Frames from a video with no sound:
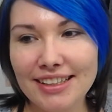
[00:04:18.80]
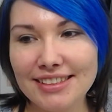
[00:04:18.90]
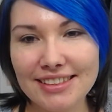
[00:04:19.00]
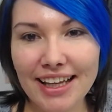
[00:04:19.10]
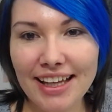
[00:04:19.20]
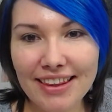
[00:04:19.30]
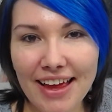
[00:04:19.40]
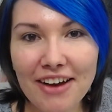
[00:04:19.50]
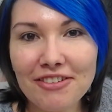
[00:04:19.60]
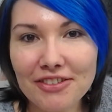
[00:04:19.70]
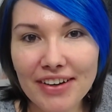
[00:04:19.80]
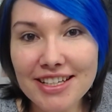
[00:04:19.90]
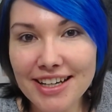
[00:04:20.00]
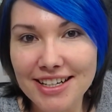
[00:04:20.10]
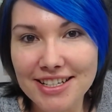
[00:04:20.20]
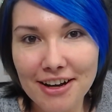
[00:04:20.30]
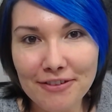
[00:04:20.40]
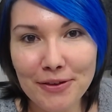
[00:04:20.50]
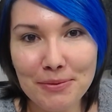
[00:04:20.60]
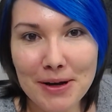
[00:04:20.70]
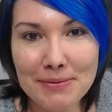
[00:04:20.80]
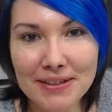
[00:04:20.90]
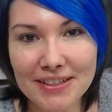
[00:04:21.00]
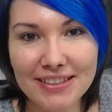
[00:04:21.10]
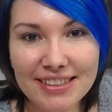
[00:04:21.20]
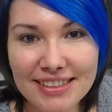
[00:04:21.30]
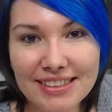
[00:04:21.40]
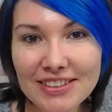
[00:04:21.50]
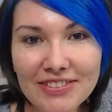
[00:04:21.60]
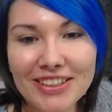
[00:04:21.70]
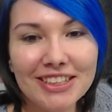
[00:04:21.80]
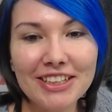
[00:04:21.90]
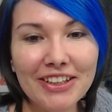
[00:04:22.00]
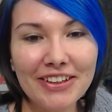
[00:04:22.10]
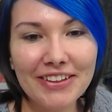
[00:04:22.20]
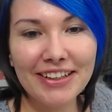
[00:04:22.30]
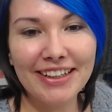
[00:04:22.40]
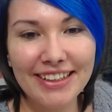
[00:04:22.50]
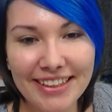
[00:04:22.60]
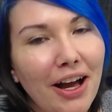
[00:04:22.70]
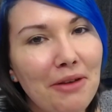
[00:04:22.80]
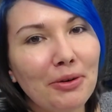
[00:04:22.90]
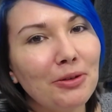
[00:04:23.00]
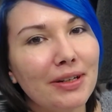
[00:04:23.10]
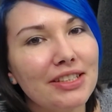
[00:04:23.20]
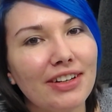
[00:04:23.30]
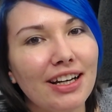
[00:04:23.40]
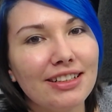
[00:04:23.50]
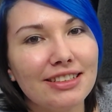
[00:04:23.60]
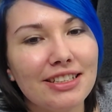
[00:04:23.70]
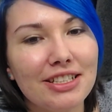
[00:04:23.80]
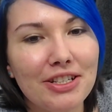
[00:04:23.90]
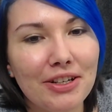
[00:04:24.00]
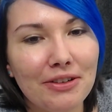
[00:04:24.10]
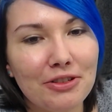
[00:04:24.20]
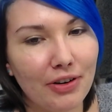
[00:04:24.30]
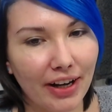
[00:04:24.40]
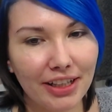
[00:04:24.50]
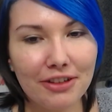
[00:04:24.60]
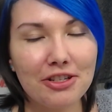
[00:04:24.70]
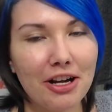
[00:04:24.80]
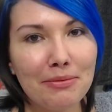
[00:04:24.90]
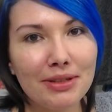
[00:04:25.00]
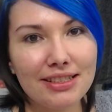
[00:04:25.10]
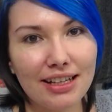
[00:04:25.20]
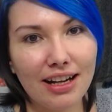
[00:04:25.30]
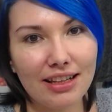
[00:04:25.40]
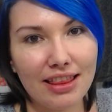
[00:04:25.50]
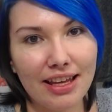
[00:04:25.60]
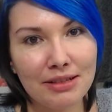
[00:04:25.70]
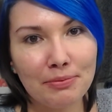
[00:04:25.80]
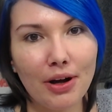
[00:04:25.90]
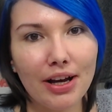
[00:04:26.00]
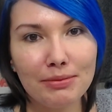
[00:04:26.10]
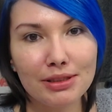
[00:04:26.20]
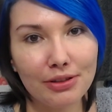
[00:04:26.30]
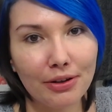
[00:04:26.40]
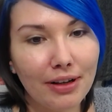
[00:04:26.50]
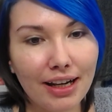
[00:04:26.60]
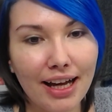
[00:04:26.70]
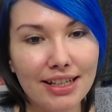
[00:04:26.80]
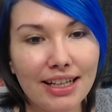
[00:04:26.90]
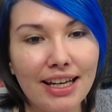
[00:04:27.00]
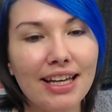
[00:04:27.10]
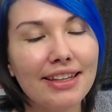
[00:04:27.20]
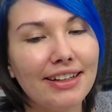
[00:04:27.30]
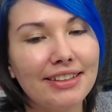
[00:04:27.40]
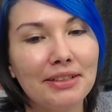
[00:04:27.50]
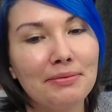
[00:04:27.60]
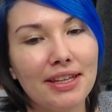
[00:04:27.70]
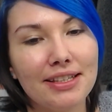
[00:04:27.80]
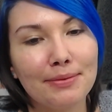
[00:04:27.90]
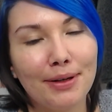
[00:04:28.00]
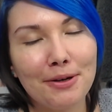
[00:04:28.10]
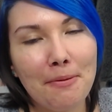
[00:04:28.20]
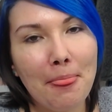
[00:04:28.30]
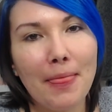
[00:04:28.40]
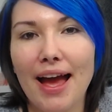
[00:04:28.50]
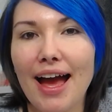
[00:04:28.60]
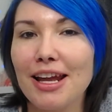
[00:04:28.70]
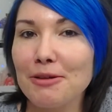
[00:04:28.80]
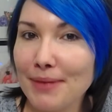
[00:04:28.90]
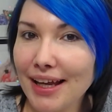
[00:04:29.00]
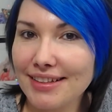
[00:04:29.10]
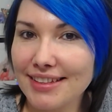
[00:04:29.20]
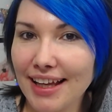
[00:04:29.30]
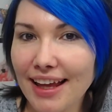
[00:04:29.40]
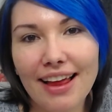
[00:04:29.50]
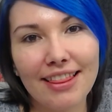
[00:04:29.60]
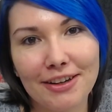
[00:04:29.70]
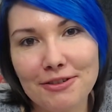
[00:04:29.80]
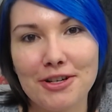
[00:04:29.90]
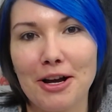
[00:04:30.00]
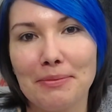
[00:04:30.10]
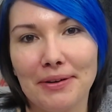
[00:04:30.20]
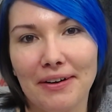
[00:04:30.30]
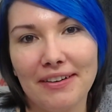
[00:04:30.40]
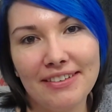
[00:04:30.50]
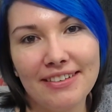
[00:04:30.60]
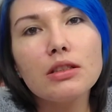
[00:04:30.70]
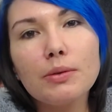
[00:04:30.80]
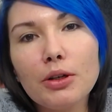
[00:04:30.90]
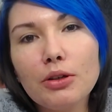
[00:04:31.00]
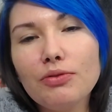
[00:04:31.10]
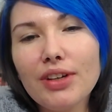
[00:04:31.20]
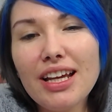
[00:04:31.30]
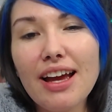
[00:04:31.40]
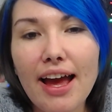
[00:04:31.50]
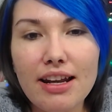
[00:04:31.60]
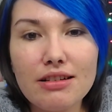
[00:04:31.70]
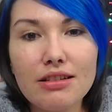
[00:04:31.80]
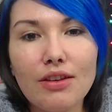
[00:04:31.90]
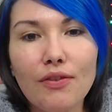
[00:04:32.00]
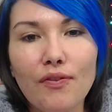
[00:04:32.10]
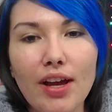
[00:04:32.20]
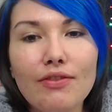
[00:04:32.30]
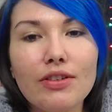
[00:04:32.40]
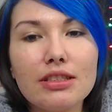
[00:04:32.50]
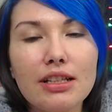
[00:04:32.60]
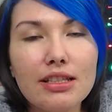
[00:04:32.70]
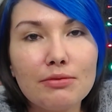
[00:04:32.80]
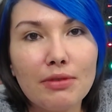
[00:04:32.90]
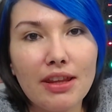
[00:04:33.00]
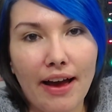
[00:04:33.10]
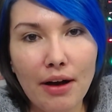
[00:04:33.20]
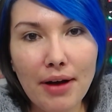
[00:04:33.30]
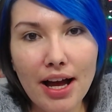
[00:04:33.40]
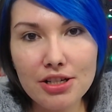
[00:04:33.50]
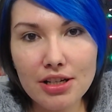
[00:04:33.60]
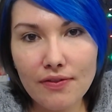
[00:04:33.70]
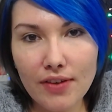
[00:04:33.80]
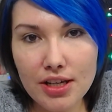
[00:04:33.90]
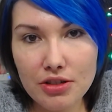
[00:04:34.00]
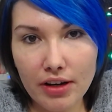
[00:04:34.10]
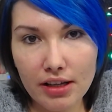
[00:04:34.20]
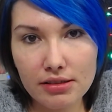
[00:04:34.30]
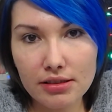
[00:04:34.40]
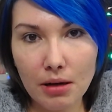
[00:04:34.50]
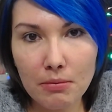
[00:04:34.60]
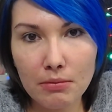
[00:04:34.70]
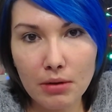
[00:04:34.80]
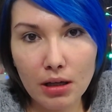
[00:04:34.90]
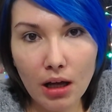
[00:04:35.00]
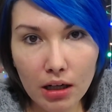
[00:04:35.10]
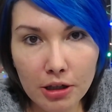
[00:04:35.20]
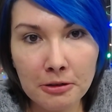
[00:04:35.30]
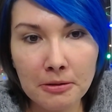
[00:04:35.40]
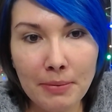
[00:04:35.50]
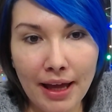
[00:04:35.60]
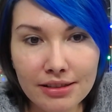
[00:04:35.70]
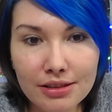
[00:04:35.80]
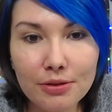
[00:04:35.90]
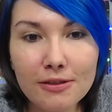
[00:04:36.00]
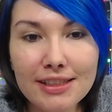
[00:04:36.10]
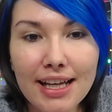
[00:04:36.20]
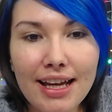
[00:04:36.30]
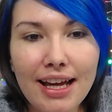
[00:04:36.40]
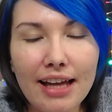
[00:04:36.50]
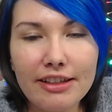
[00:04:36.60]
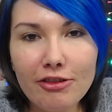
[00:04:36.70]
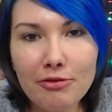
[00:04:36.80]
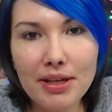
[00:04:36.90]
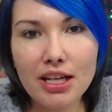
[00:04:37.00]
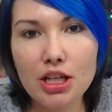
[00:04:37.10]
sitting there on the reject shelf at the moment, just don't know what to do. I'm always reluctant to try new sharpeners and other things, but I am so glad that I did with this one. An amazing little sharpener. So I couldn't really end the favourites list without actually featuring some coloured pencils, and there have been